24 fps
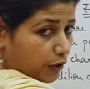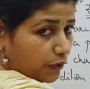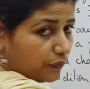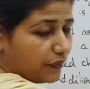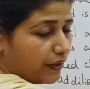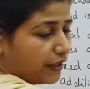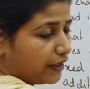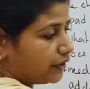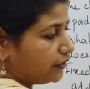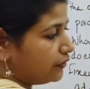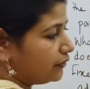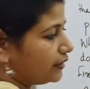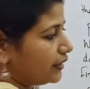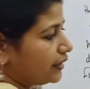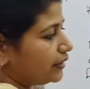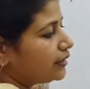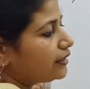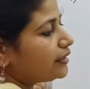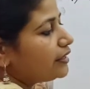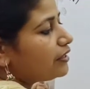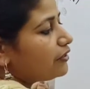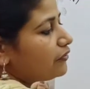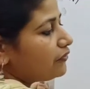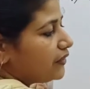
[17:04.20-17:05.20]
to find out the
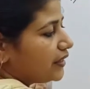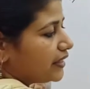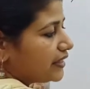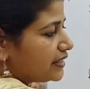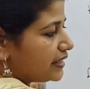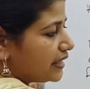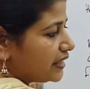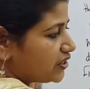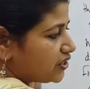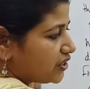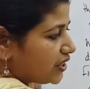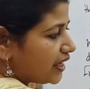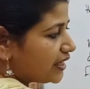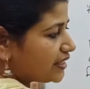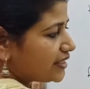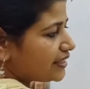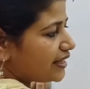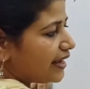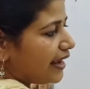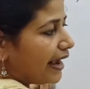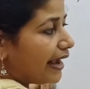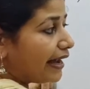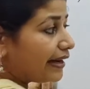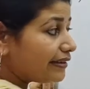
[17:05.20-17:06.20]
fixed charge
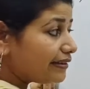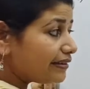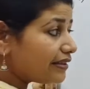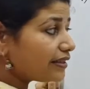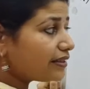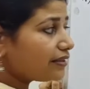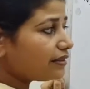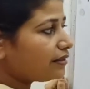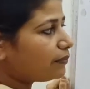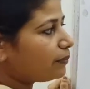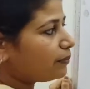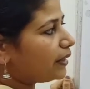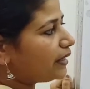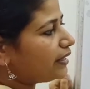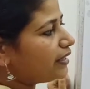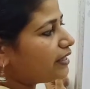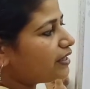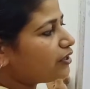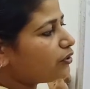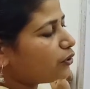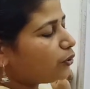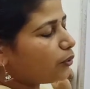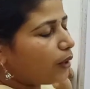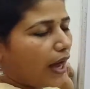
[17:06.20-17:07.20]
and the
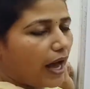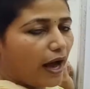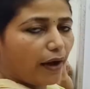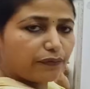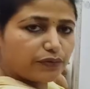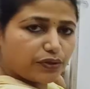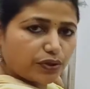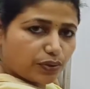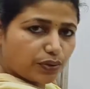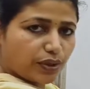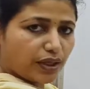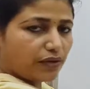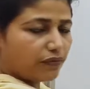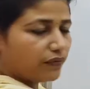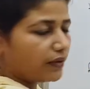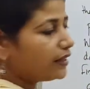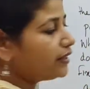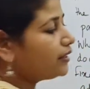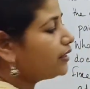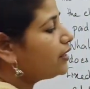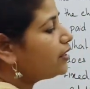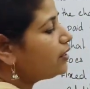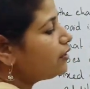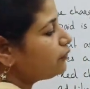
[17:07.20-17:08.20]
money you have to
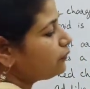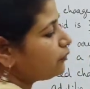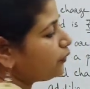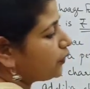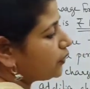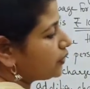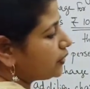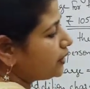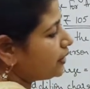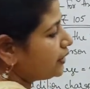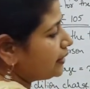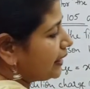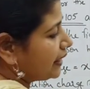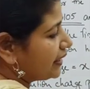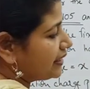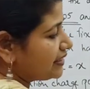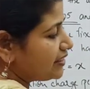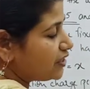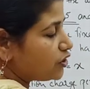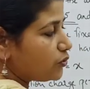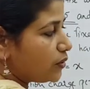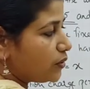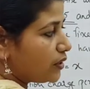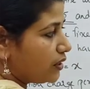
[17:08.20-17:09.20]
given for the next
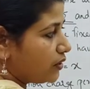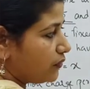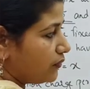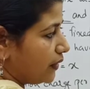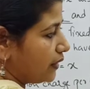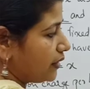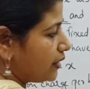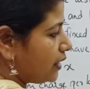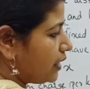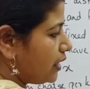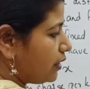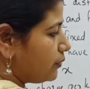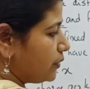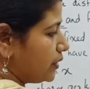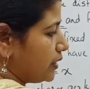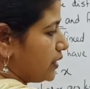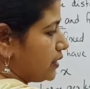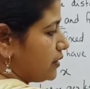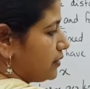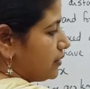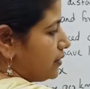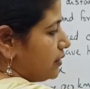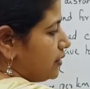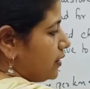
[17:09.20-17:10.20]
25
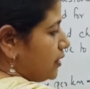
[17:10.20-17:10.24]
kilometers.